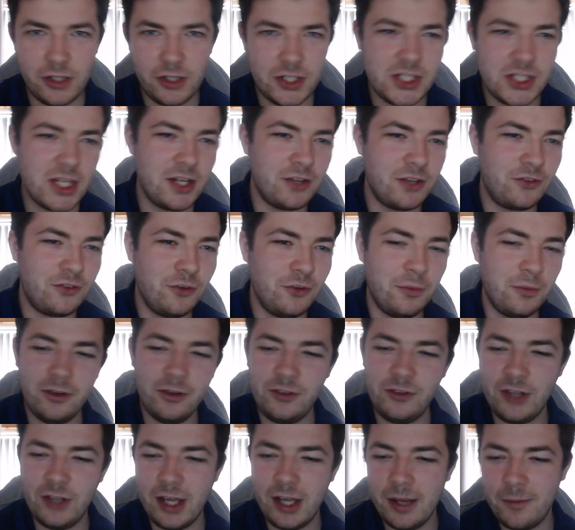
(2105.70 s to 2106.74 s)
sent a super
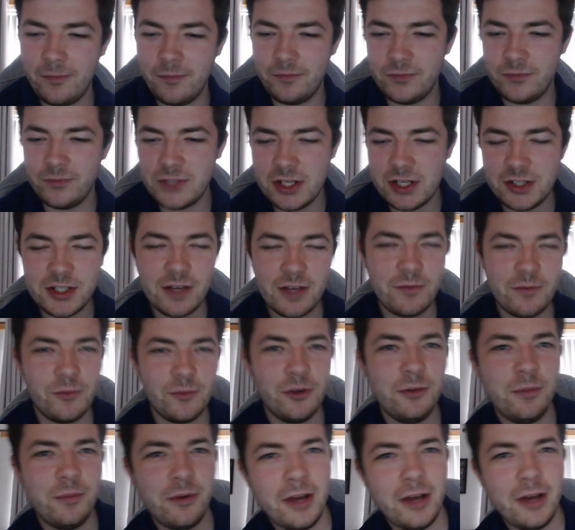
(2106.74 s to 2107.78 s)
chat,
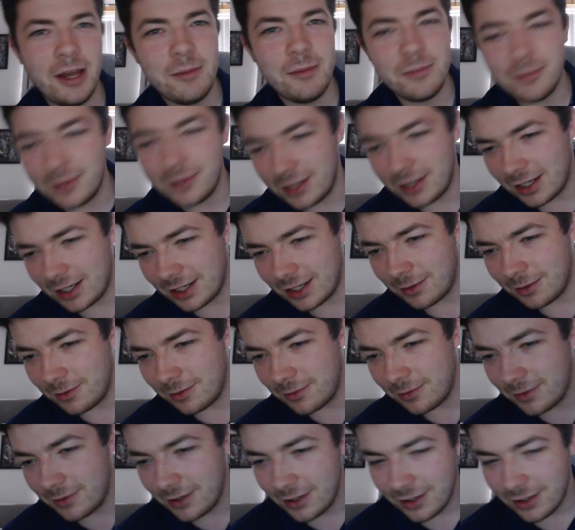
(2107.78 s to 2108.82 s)
J71 Prime, and I
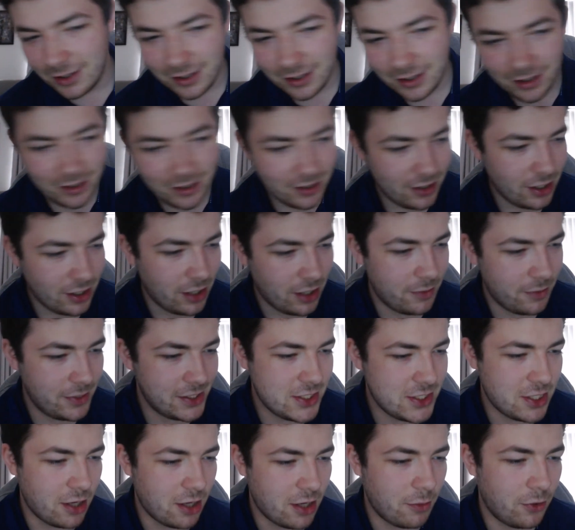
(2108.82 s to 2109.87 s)

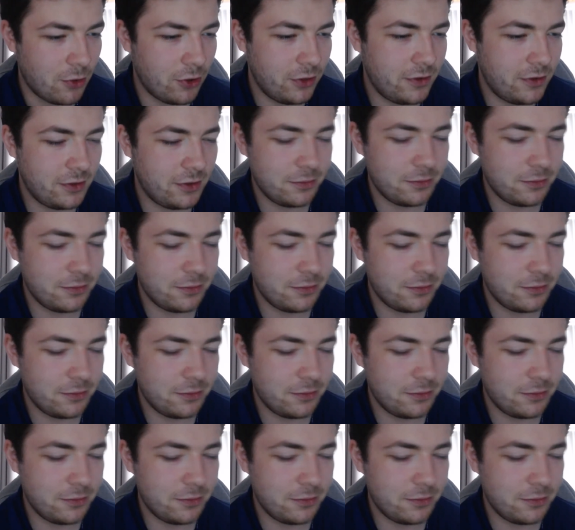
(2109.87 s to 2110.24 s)
made you a mod.